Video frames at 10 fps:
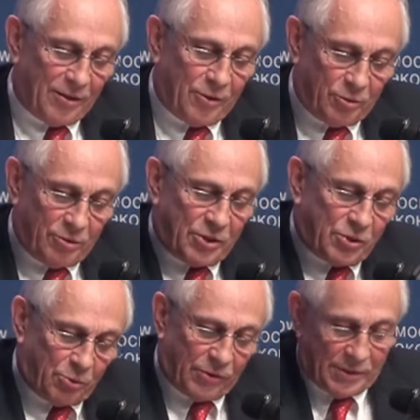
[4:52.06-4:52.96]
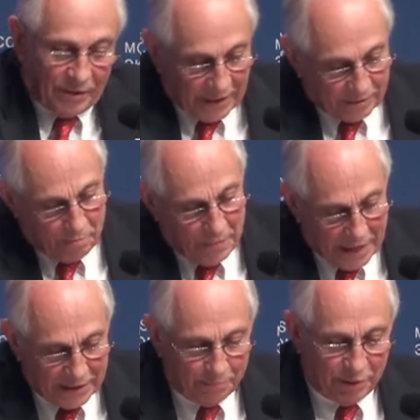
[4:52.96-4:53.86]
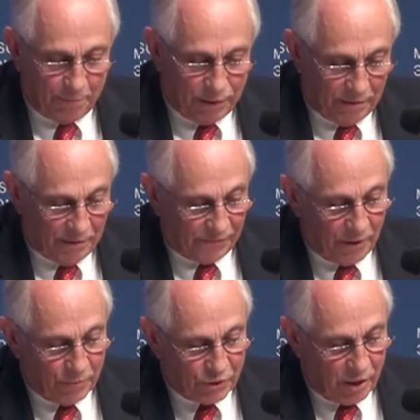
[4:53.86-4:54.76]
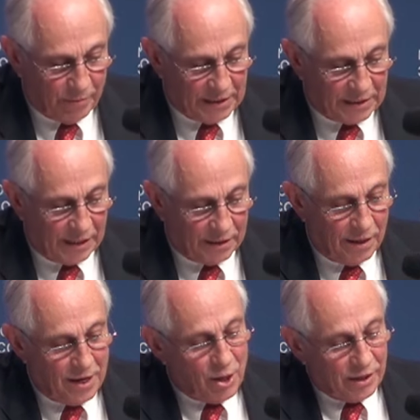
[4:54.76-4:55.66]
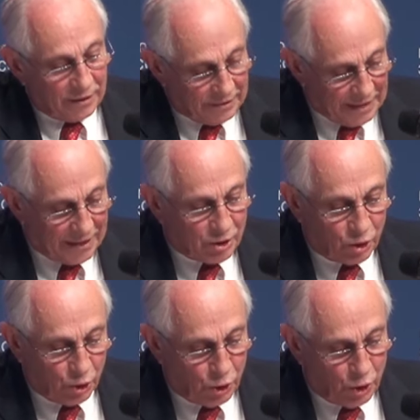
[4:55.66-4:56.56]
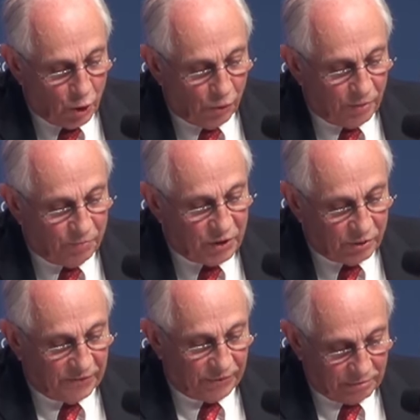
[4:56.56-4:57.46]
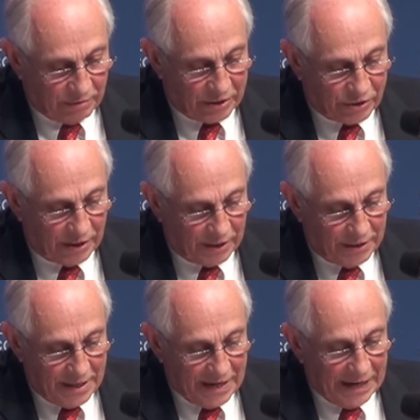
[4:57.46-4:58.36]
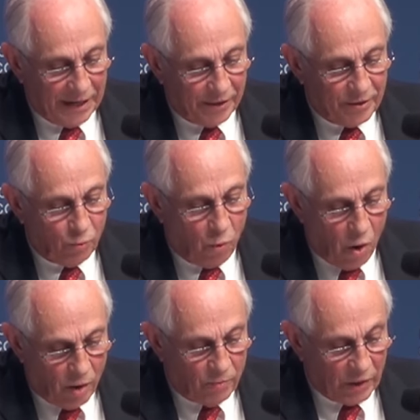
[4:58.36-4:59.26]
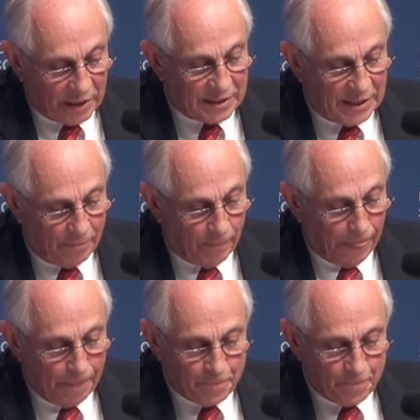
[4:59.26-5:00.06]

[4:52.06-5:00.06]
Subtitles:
so that many people from Germany can get to know the beautiful Russia and the warm welcome